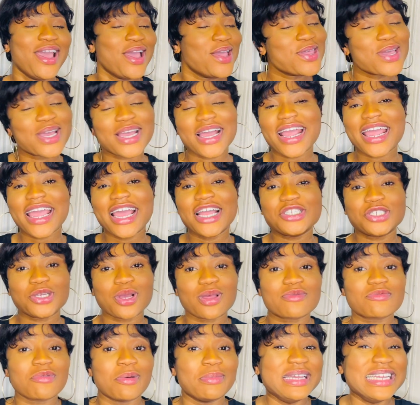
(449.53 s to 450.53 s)
You can get
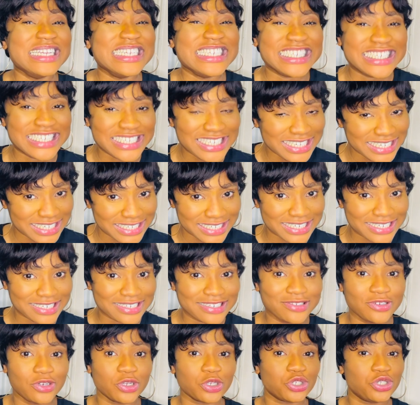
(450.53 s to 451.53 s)
jobs from
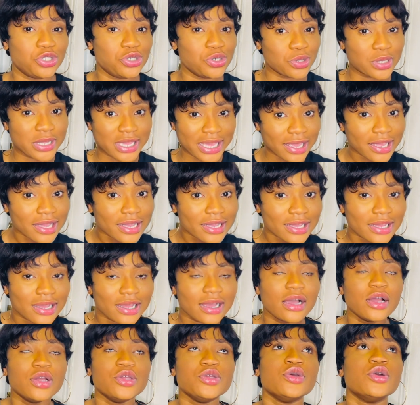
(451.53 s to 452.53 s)
indeed.uk,
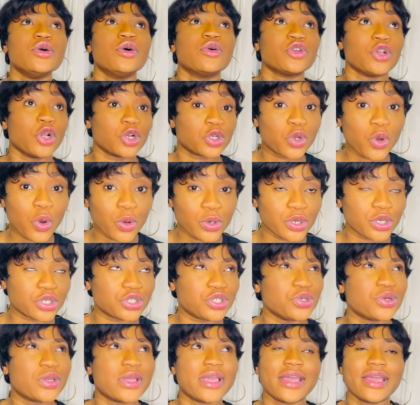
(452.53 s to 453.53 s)
or
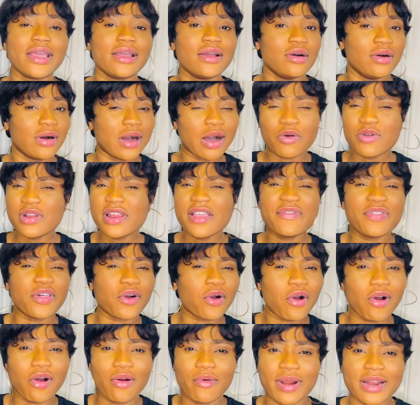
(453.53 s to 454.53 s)
I'll leave the
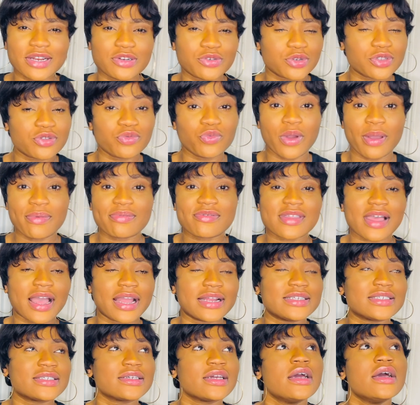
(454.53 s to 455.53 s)
correct
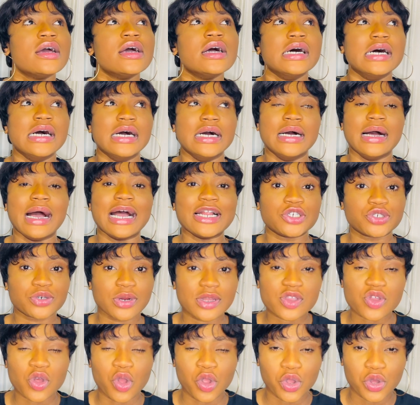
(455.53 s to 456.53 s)
website
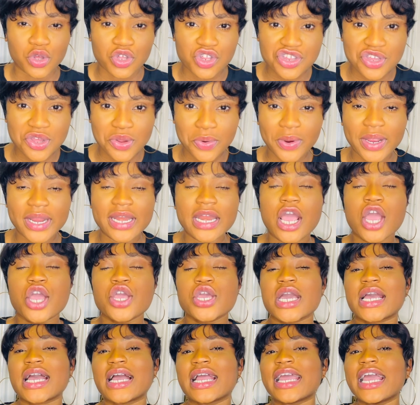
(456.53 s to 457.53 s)
address on your screen.
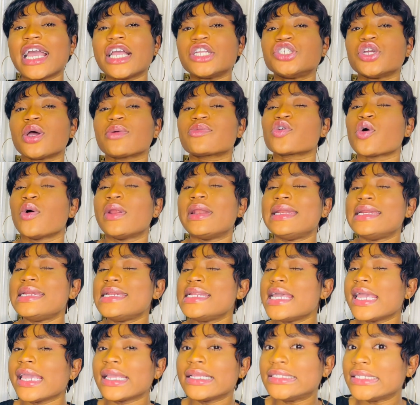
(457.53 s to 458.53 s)
You can get jobs on
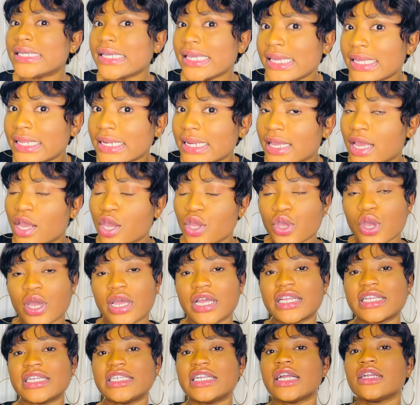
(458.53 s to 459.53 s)
LinkedIn. You
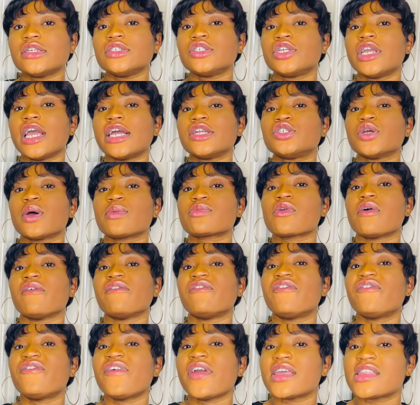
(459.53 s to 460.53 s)
can get jobs on
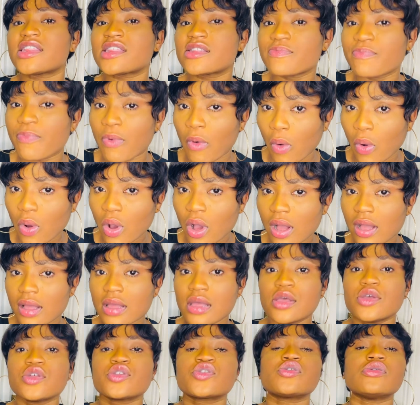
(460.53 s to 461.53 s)
Facebook.
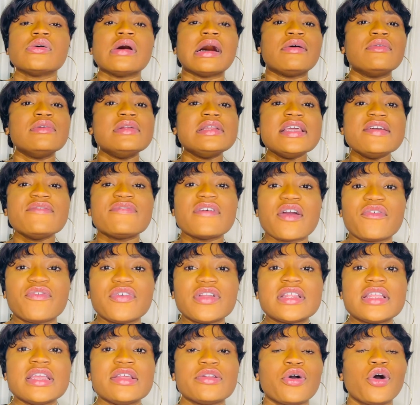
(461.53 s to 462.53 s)
So I will leave
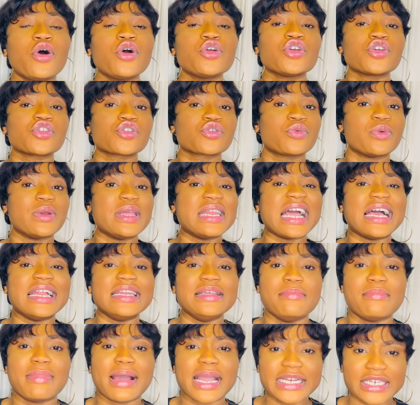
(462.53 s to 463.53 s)
everything on your screen and
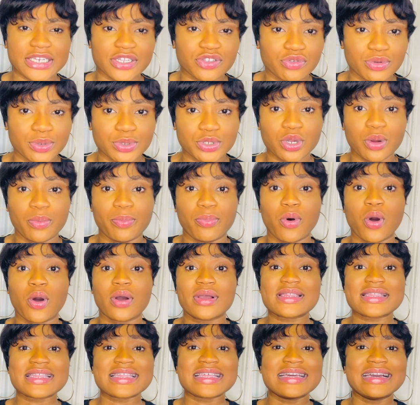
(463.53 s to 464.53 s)
in my description
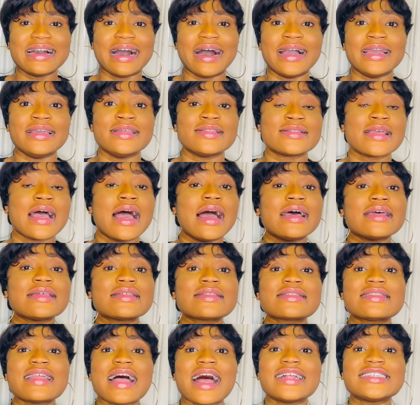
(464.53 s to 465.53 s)
box. Guys,
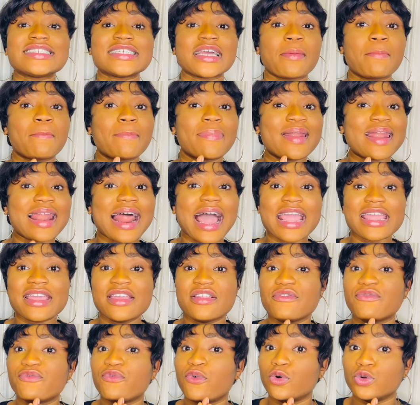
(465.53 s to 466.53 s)
start
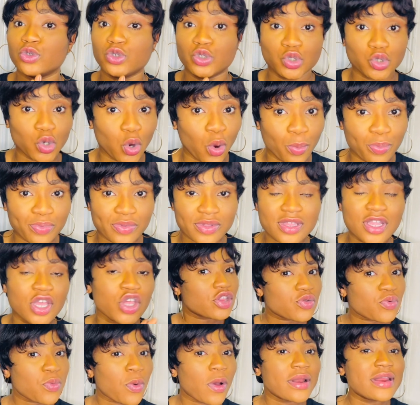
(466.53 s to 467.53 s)
applying for jobs.
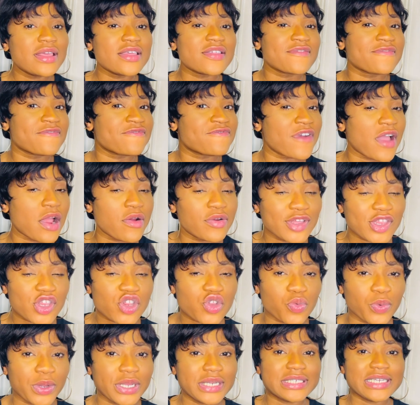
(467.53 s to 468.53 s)
This one is very
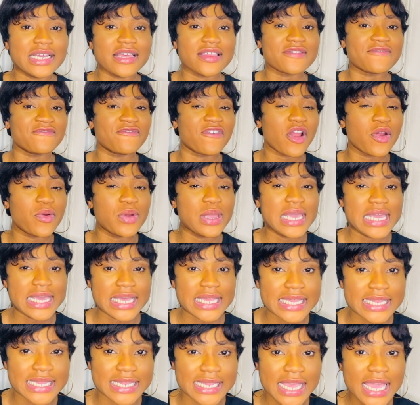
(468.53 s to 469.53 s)
sweet. It's very
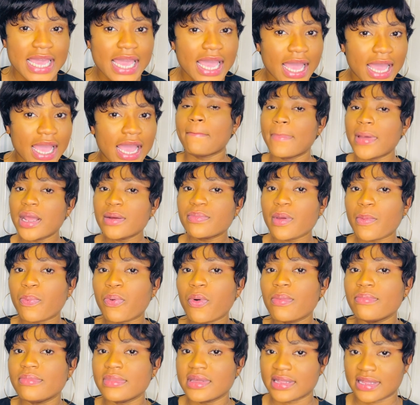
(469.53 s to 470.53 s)
easy. Many
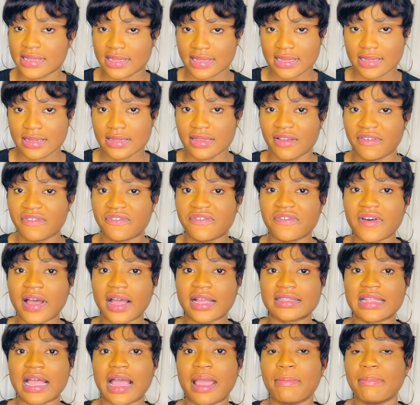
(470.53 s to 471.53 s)
people missed the
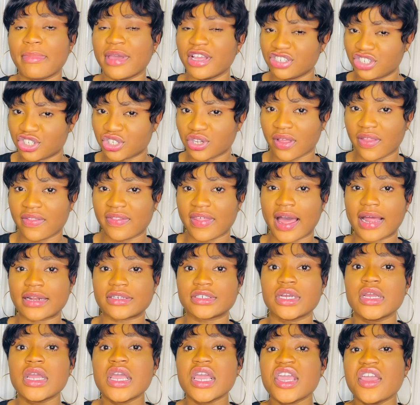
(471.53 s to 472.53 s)
fact that I mentioned
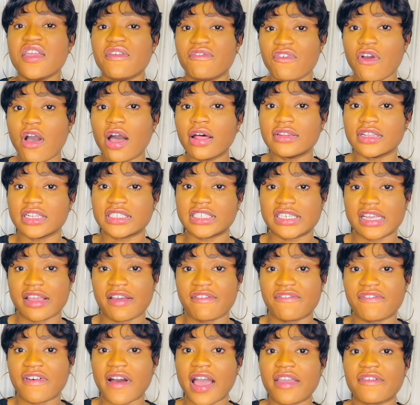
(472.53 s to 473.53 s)
that if you're on the tier
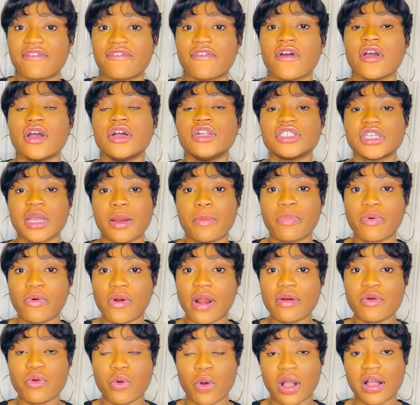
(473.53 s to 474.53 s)
5
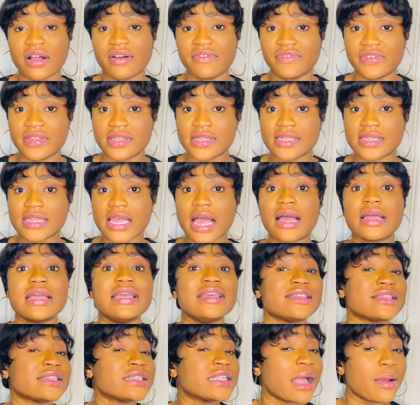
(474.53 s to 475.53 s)
temporary worker visa,
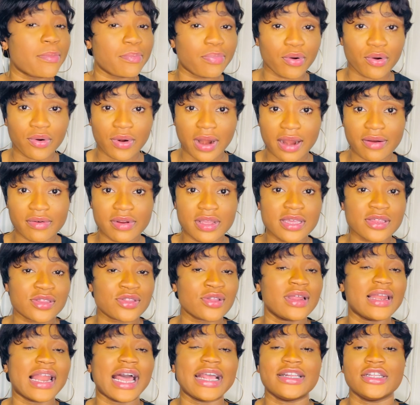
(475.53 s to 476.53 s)
is temporary. It's
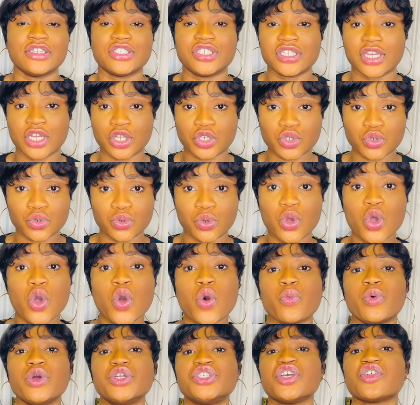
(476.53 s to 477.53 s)
not like the tier 2,
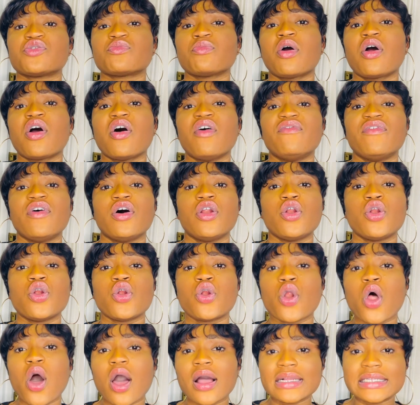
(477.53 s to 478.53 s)
which is more of a
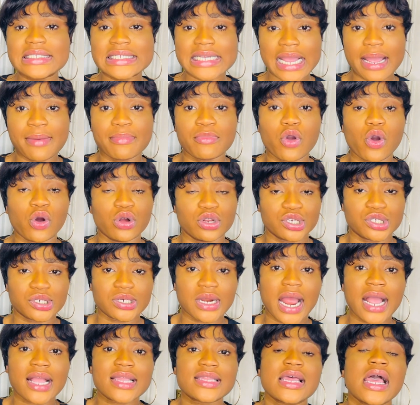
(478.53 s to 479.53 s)
long-term
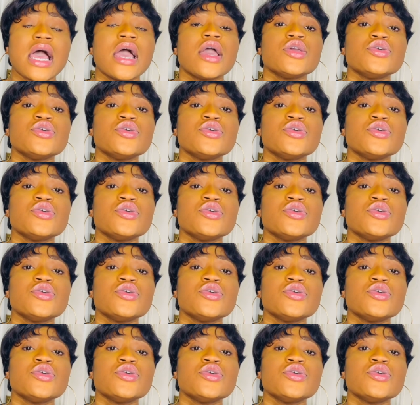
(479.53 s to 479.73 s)
contract.